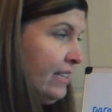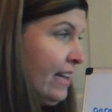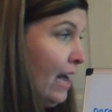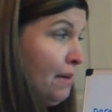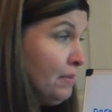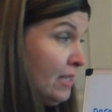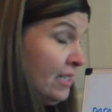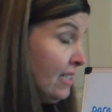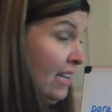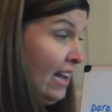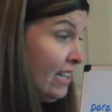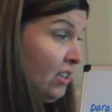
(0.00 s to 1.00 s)
the opposite
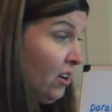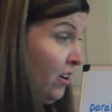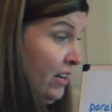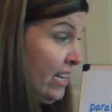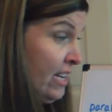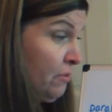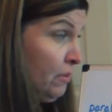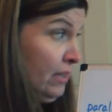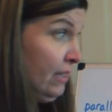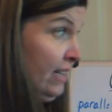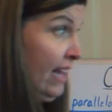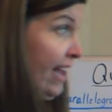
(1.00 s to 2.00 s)
sides aren't
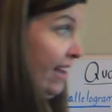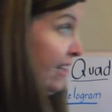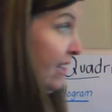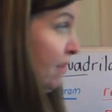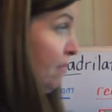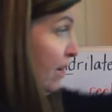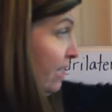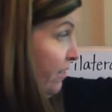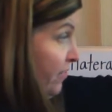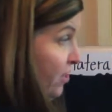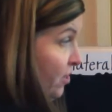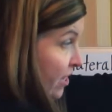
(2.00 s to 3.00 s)
equal in length, because
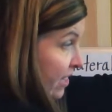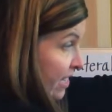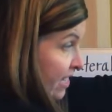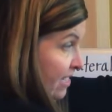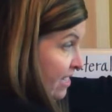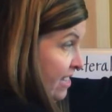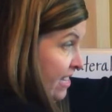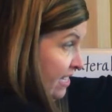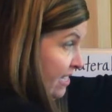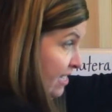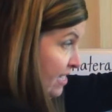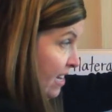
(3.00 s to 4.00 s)
if you look at this,
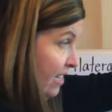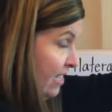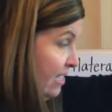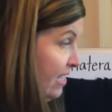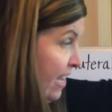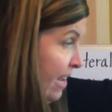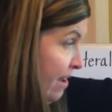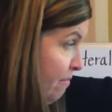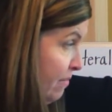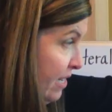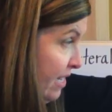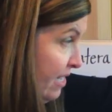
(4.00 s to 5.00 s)
this is not the
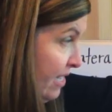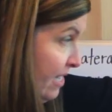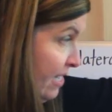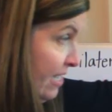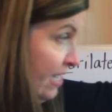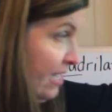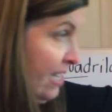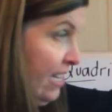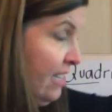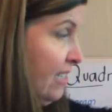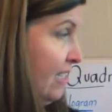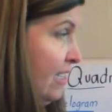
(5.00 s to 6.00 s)
same distance as
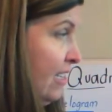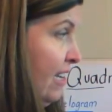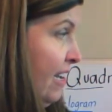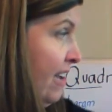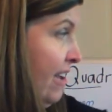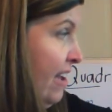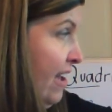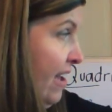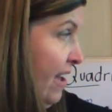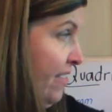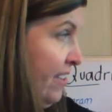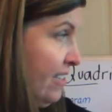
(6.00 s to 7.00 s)
this,
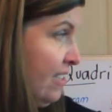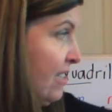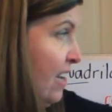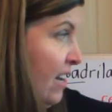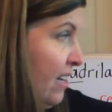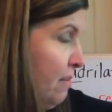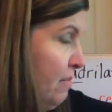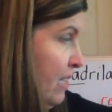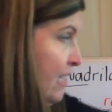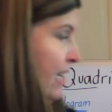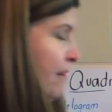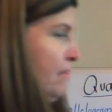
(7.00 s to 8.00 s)
and this is not going to be
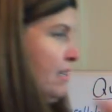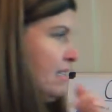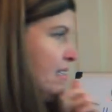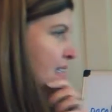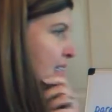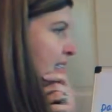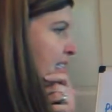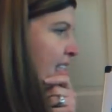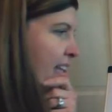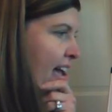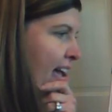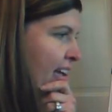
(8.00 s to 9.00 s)
the same distance as
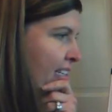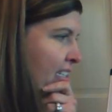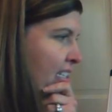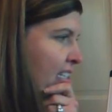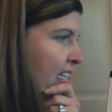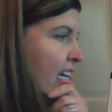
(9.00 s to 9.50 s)
that.